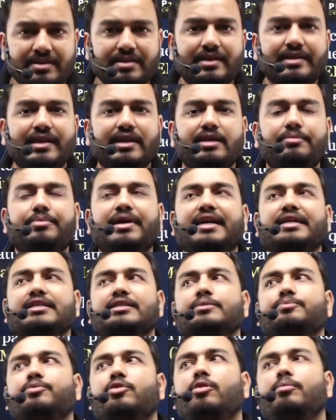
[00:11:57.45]
the daily
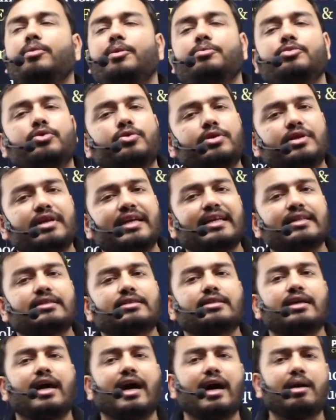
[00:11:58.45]
practice problem, your tests
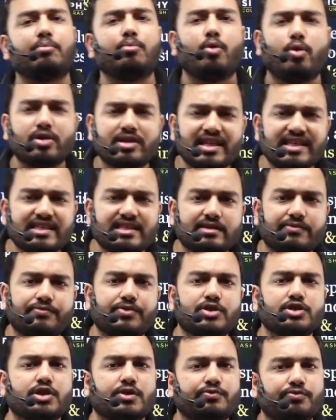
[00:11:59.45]
are more than
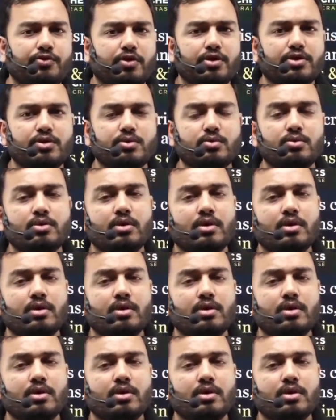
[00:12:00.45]
sufficient for you